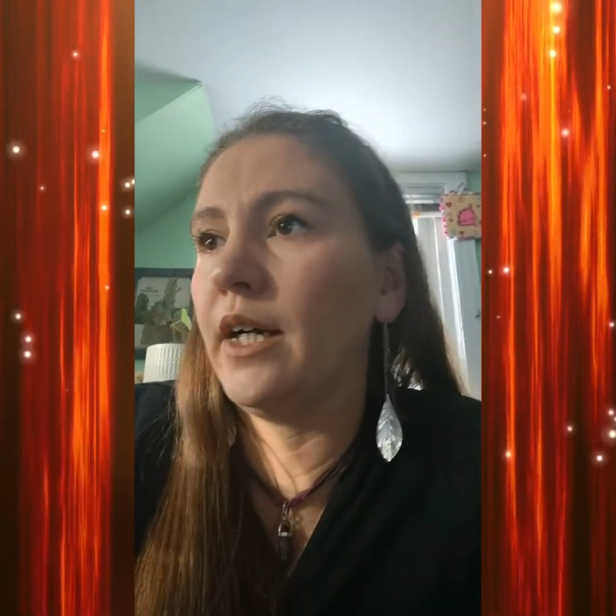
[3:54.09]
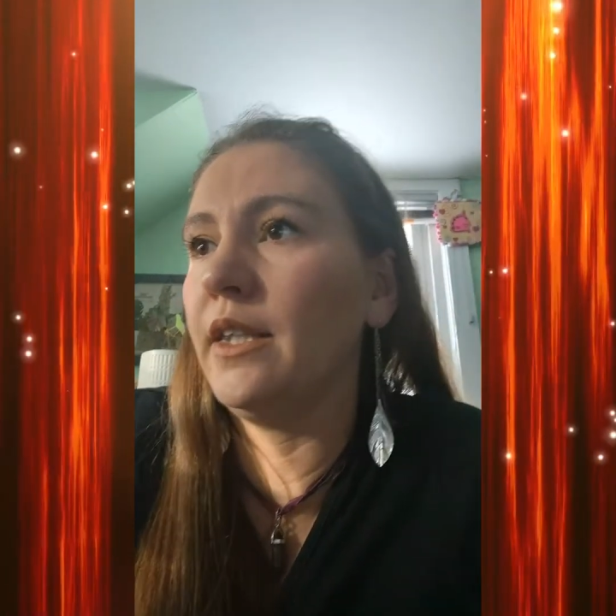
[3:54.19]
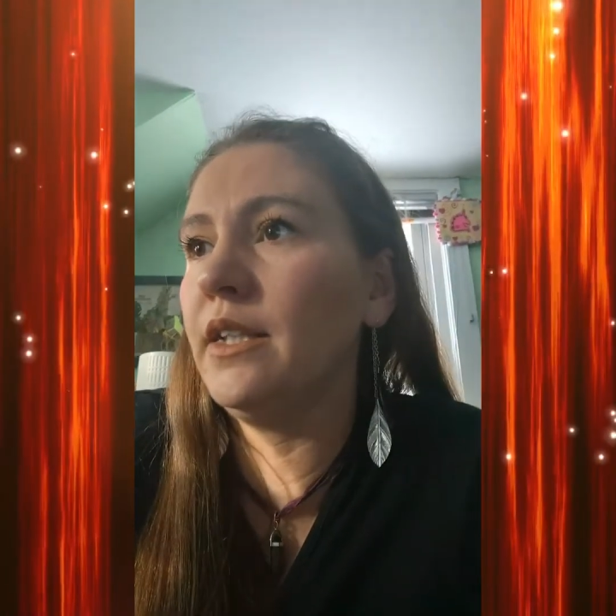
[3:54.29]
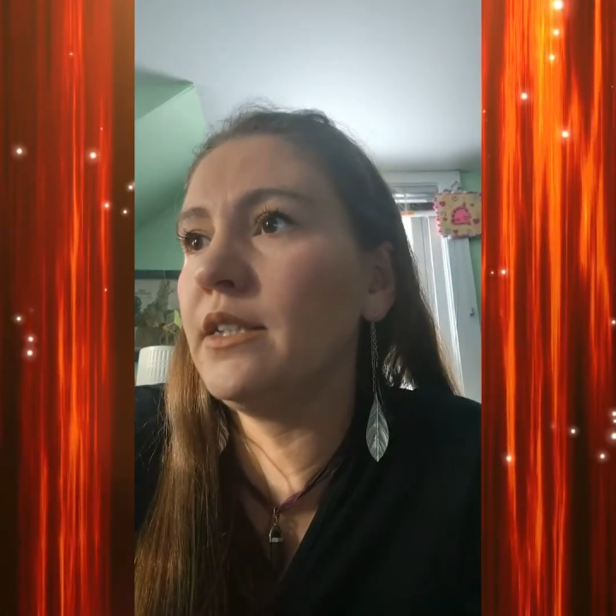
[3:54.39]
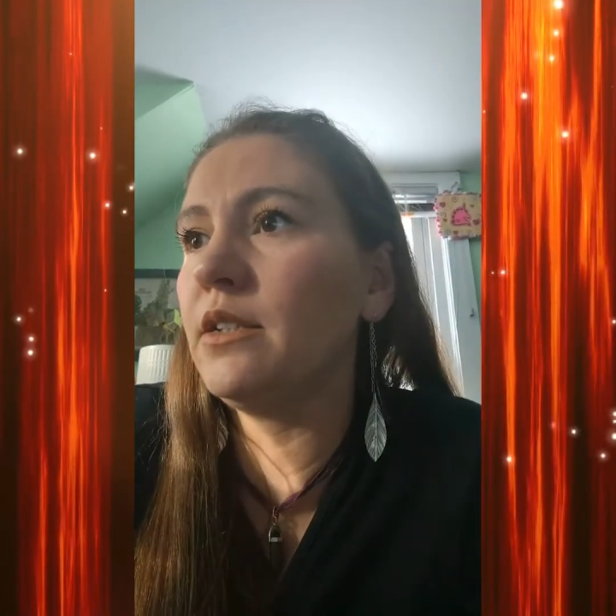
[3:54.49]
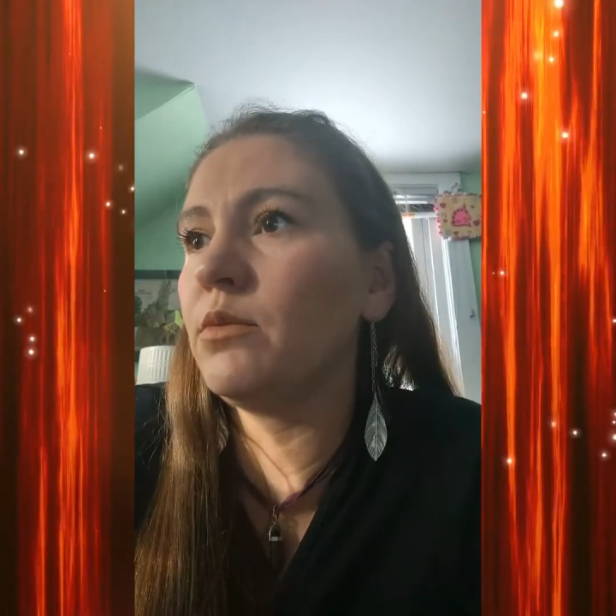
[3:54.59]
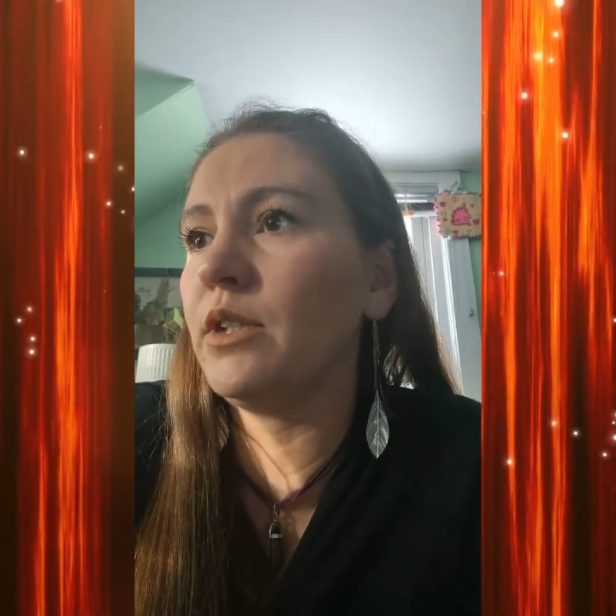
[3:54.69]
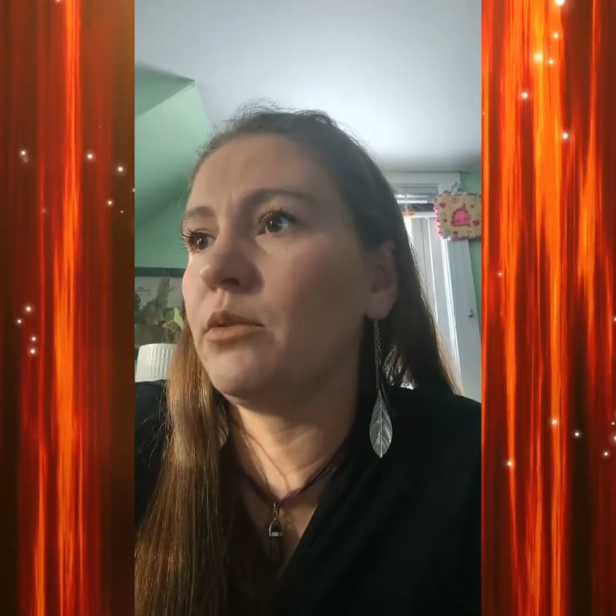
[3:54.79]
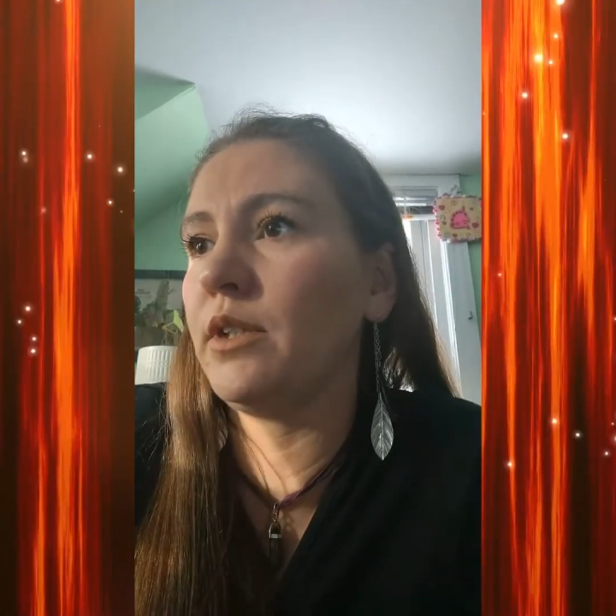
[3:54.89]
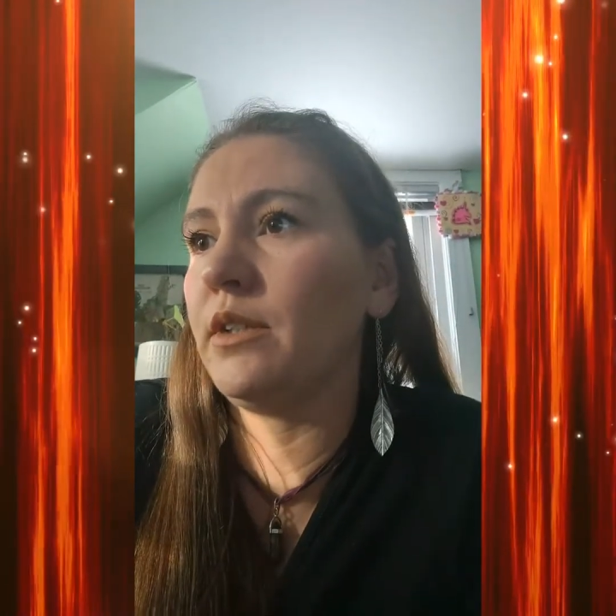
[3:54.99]
and this is what
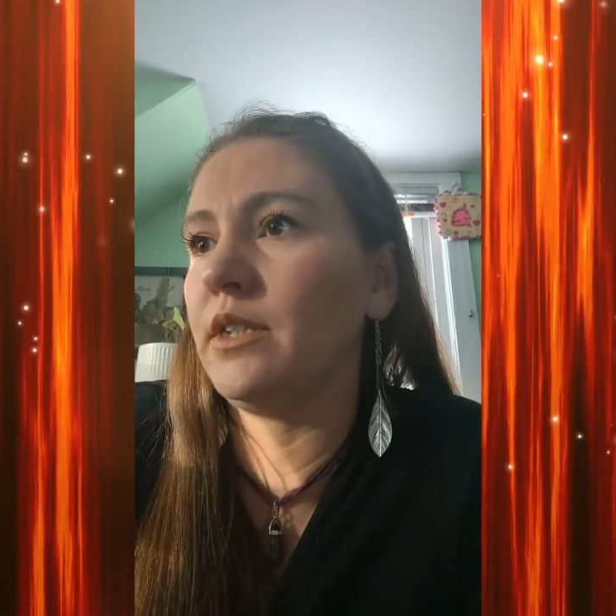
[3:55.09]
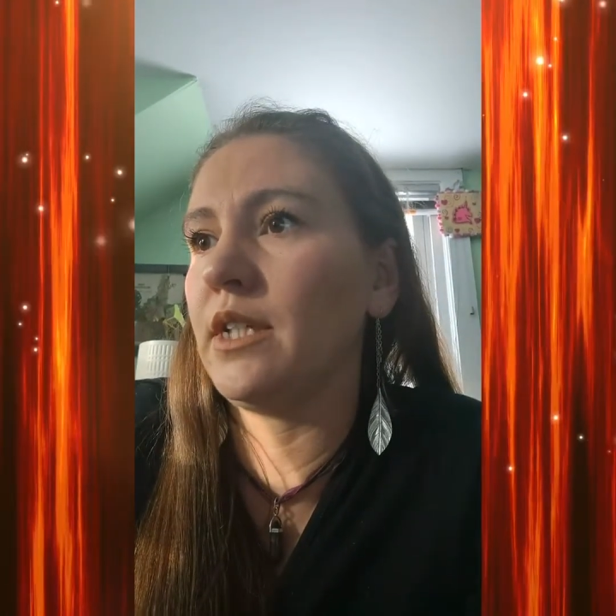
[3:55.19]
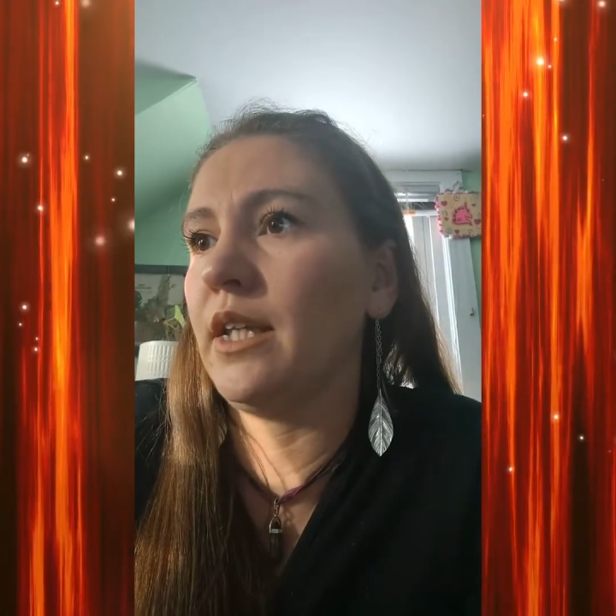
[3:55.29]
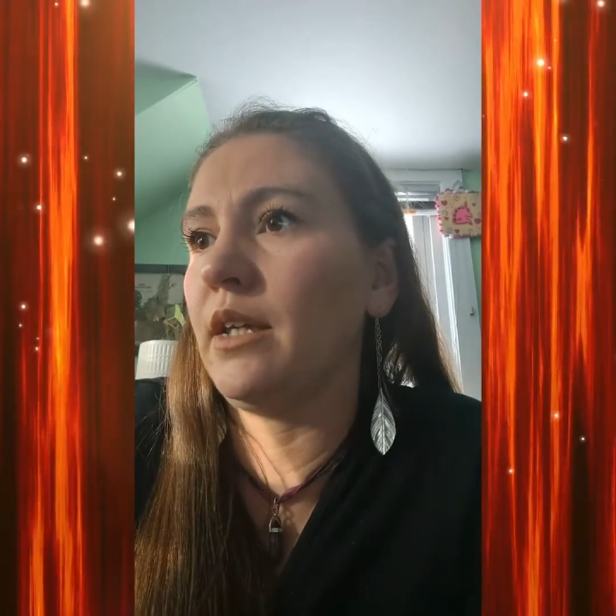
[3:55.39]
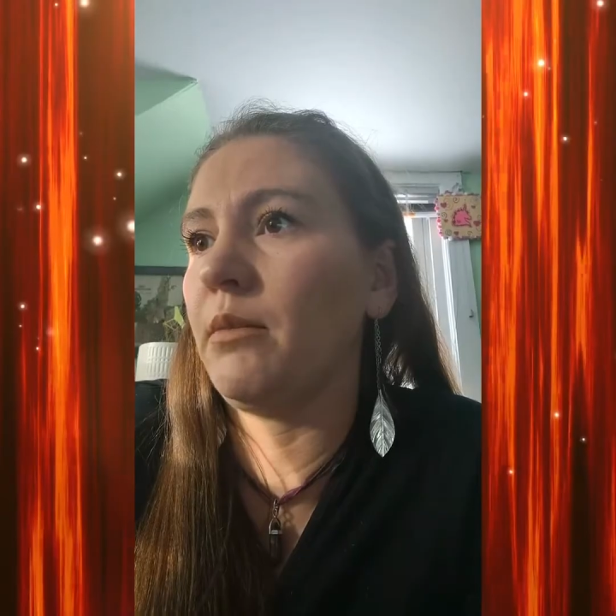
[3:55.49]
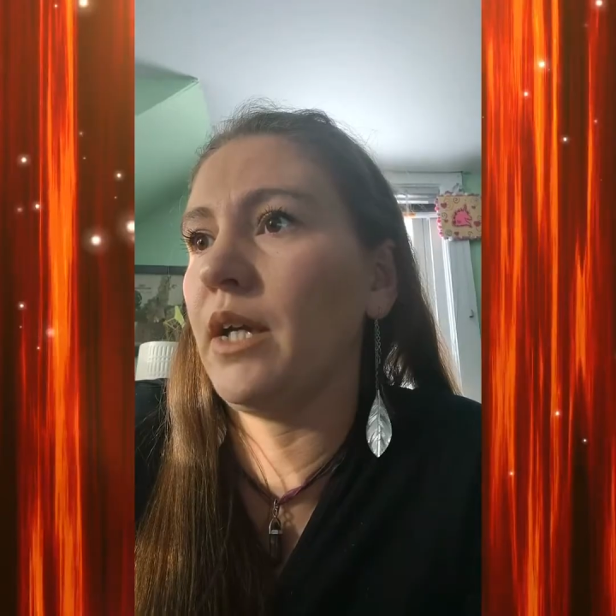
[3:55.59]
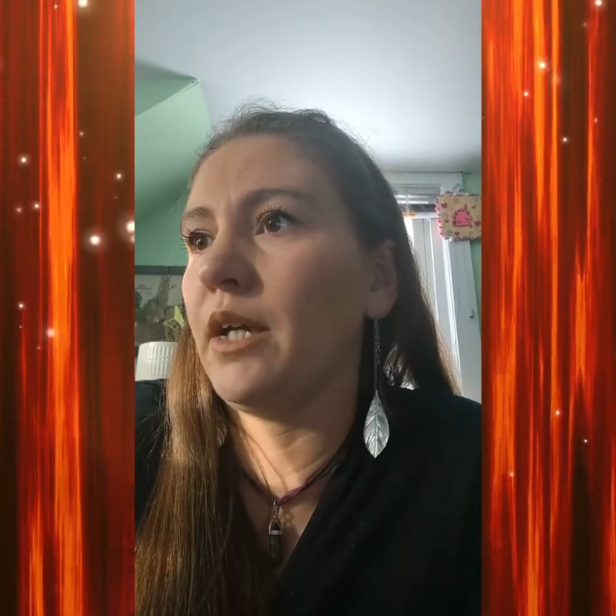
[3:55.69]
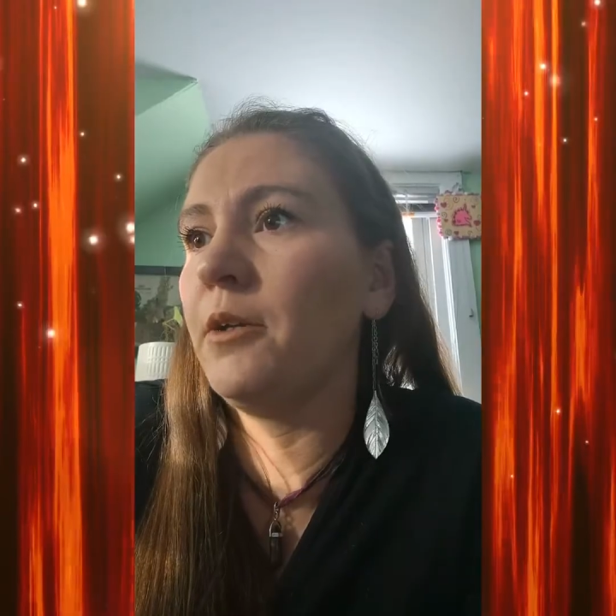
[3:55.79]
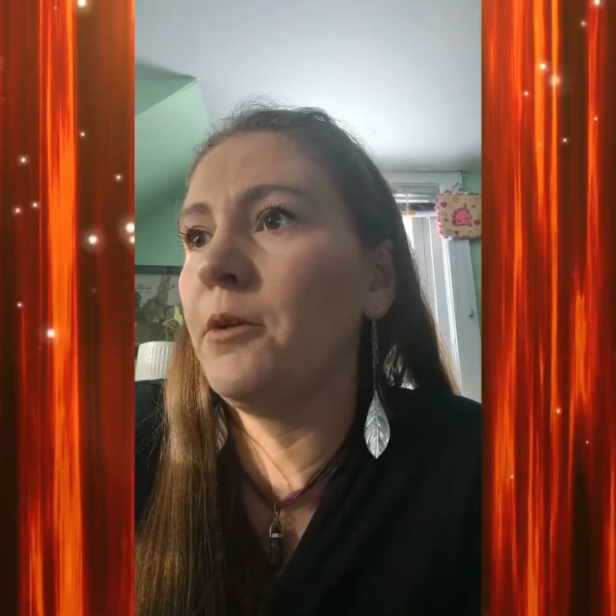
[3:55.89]
Twitter is telling me.